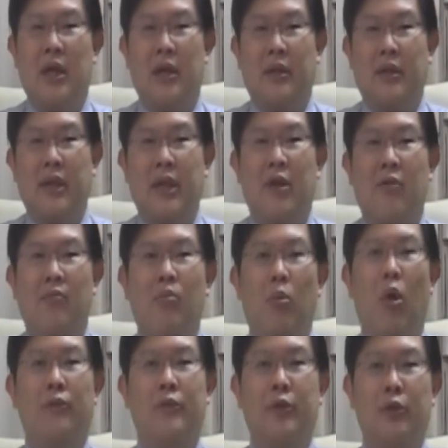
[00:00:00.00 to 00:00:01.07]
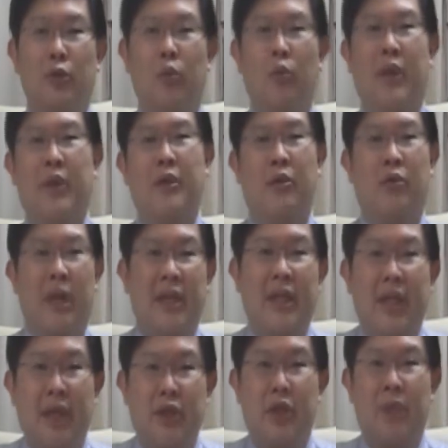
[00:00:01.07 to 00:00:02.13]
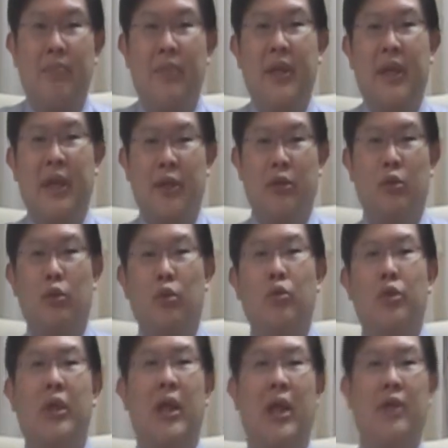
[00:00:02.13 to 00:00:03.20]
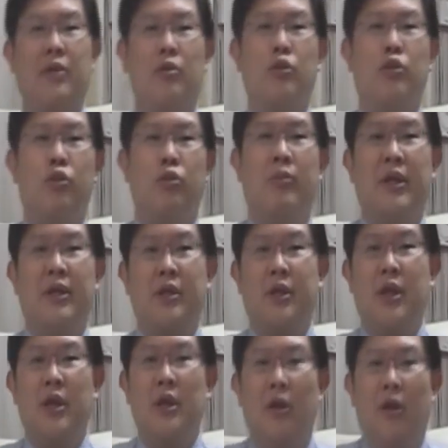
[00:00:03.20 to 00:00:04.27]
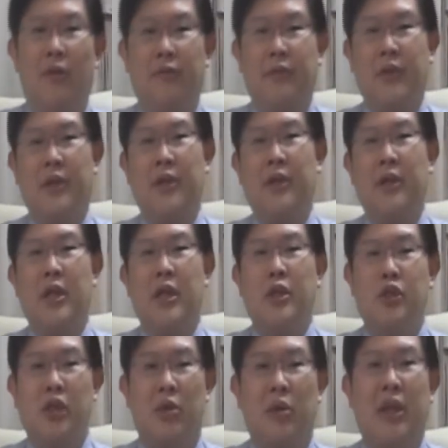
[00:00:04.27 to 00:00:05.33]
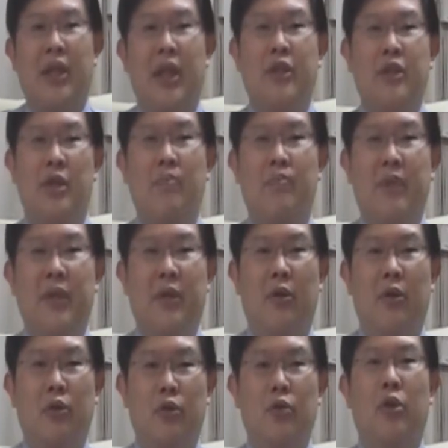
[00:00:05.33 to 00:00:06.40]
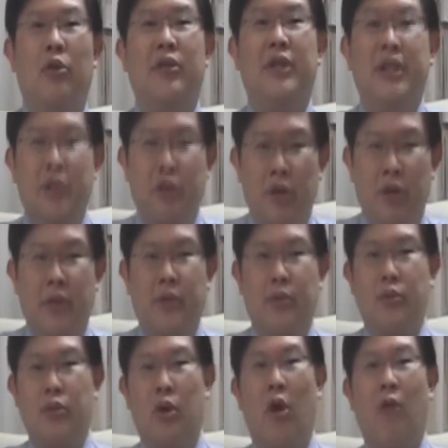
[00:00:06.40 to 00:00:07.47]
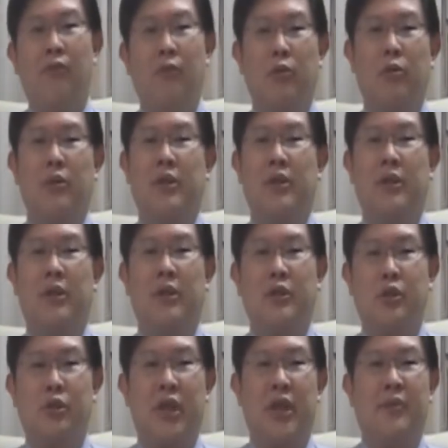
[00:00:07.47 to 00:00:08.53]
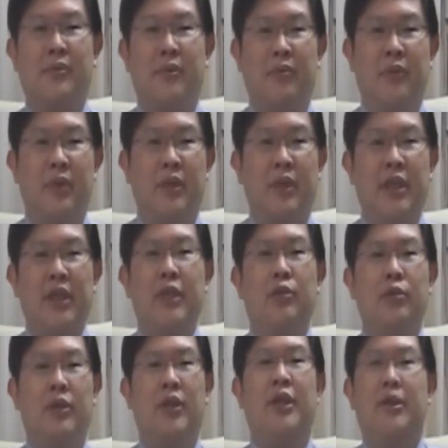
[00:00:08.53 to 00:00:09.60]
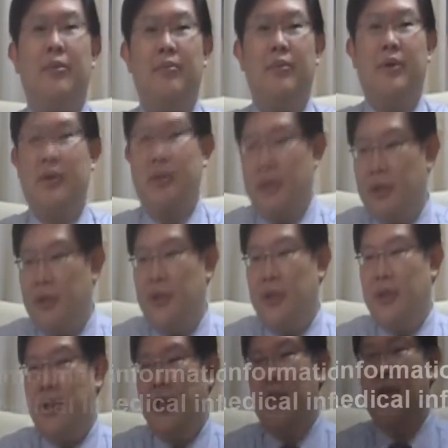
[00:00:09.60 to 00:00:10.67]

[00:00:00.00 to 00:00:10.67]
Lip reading: take off more of the load when you're running and jumping, and you don't rely so much of the running and jumping onto your knee joint. So you offload the stress from the knee to the hip. Yeah.